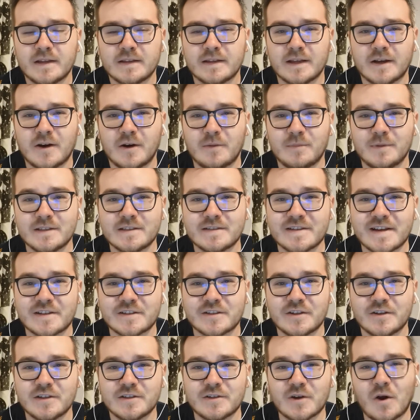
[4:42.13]
The comment
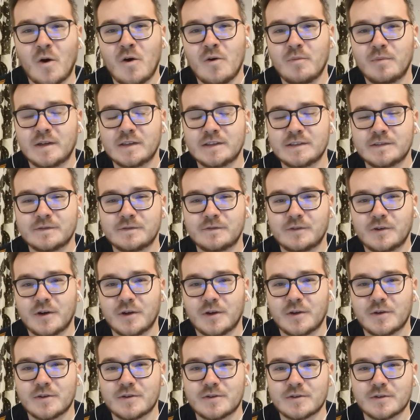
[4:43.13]
section is open for
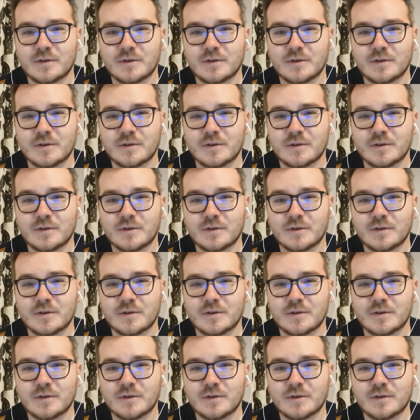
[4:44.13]
you